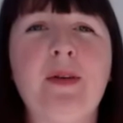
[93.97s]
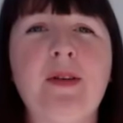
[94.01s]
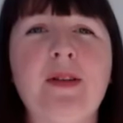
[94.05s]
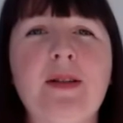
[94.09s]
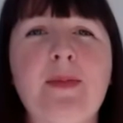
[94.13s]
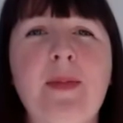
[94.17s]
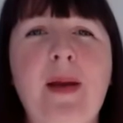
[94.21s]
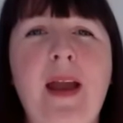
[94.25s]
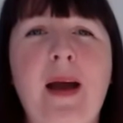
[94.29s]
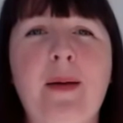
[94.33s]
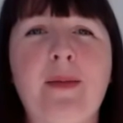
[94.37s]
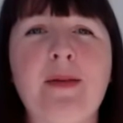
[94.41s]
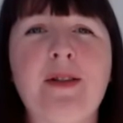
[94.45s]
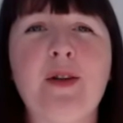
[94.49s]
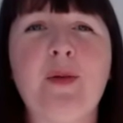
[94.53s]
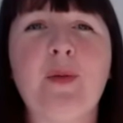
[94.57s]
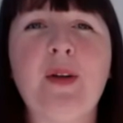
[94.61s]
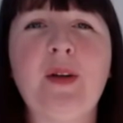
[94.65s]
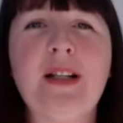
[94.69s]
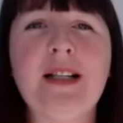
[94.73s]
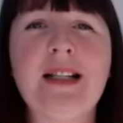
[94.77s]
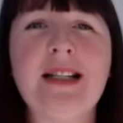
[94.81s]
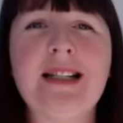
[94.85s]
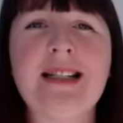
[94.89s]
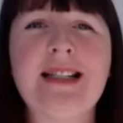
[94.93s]
to be able to
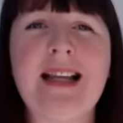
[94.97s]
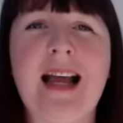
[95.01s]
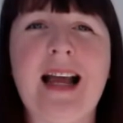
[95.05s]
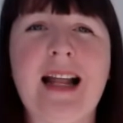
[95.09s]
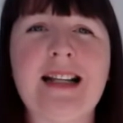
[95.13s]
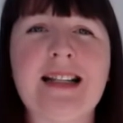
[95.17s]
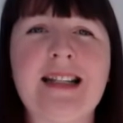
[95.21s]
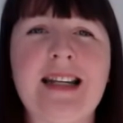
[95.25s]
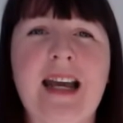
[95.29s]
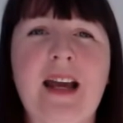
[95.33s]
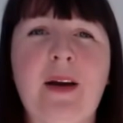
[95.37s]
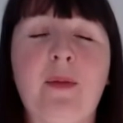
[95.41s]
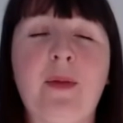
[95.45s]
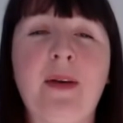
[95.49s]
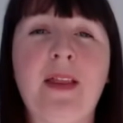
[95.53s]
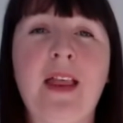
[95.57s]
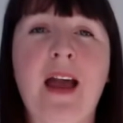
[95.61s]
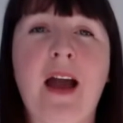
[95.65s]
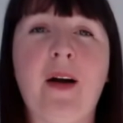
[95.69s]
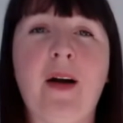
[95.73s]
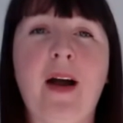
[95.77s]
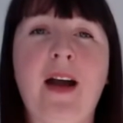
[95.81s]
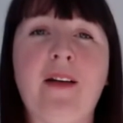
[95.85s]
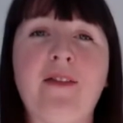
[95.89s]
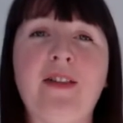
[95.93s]
understand it
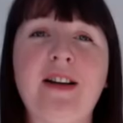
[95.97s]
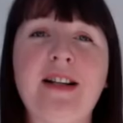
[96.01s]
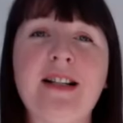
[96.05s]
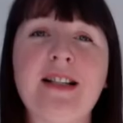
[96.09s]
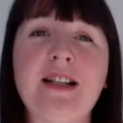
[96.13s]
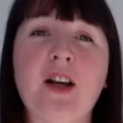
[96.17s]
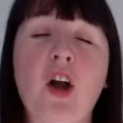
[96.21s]
without having to